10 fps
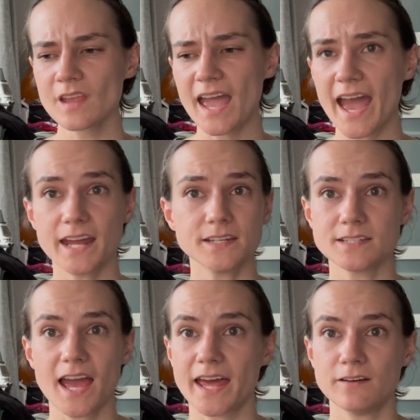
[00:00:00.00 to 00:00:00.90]
at
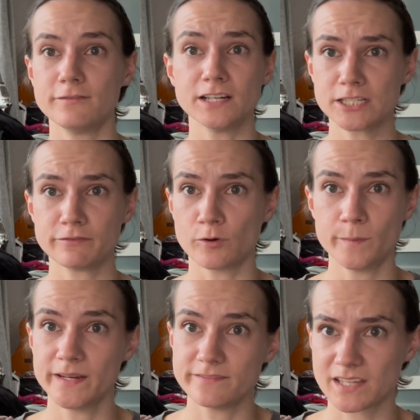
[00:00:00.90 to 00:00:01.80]
a very
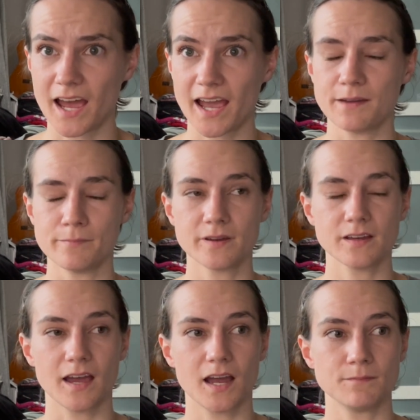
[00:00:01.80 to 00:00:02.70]
formative time.
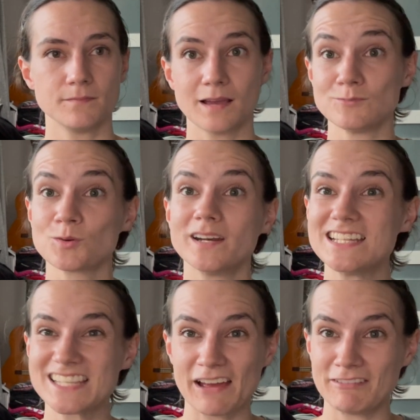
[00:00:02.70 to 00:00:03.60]
I'm
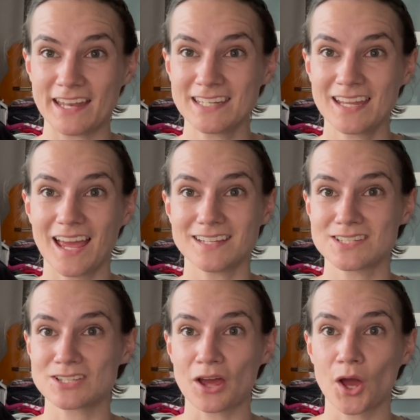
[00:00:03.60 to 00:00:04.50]
27, and
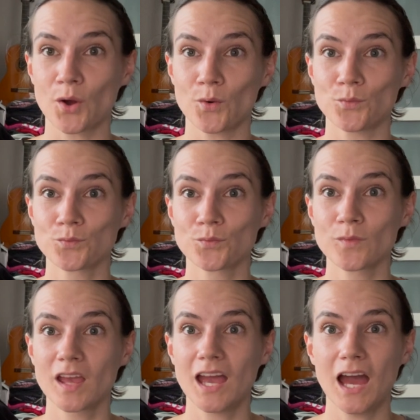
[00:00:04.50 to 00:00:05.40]
so
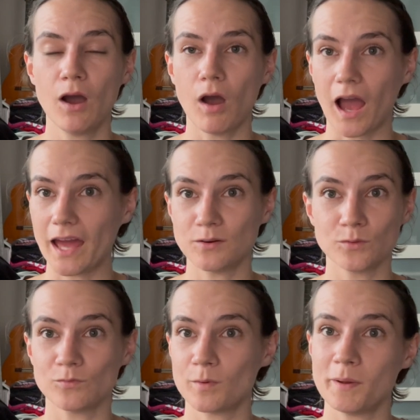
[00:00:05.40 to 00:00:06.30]
I don't
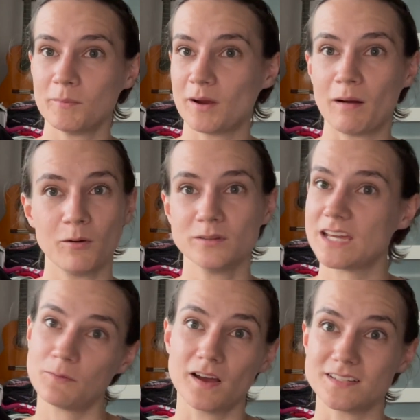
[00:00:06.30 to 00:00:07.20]
remember how old I
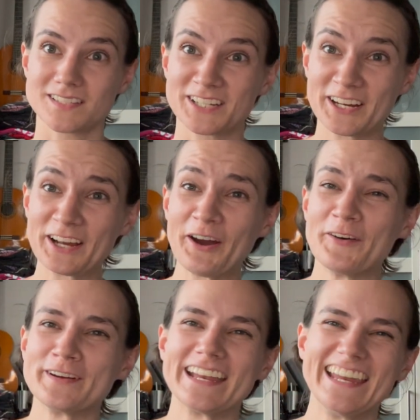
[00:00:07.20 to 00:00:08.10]
was during
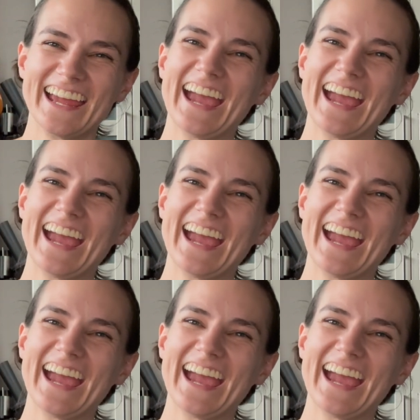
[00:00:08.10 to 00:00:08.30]
COVID.